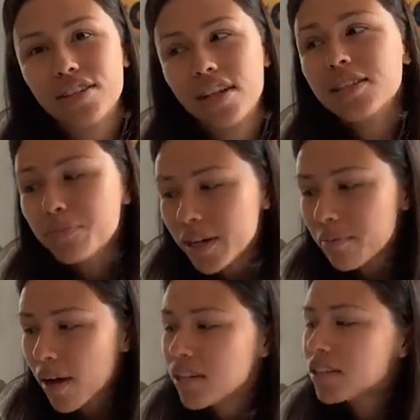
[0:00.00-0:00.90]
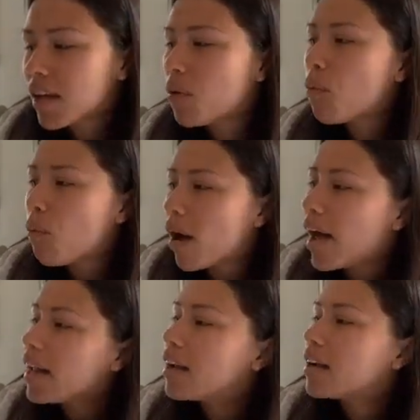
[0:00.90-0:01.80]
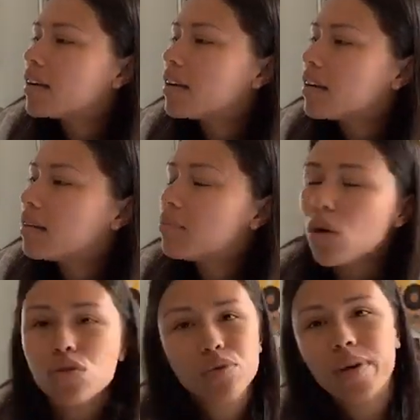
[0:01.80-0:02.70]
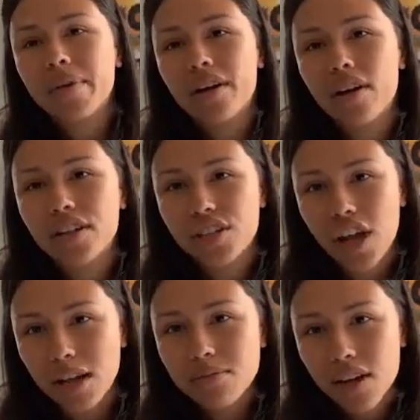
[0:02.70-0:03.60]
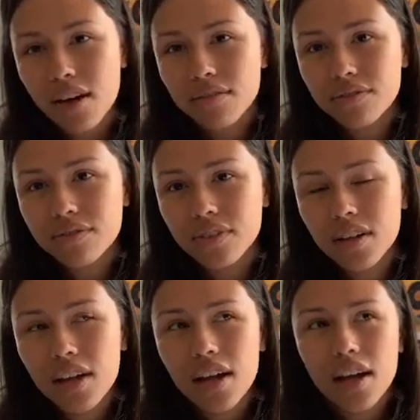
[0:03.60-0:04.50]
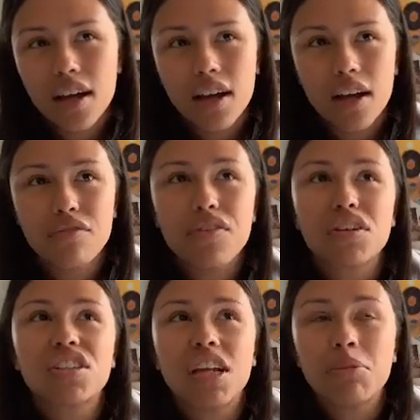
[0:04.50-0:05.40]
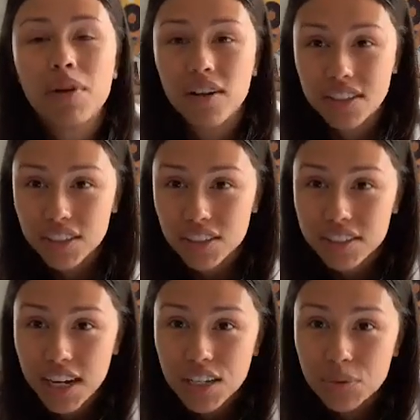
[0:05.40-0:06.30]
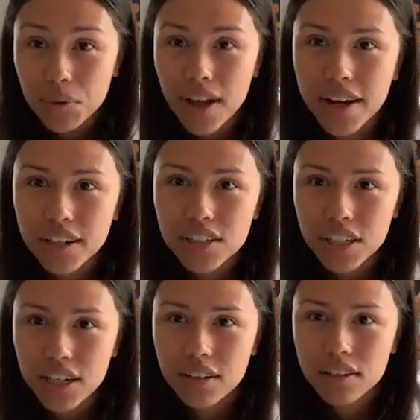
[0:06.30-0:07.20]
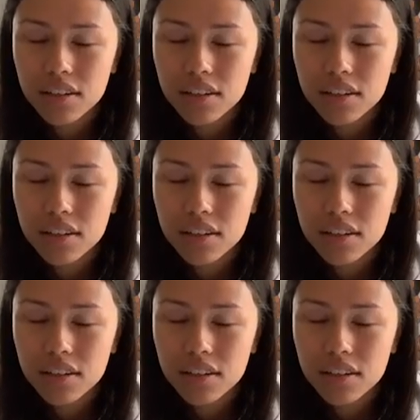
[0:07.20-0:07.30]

That's pretty much like what most women are ashamed of and feel shame around is their sexual energy,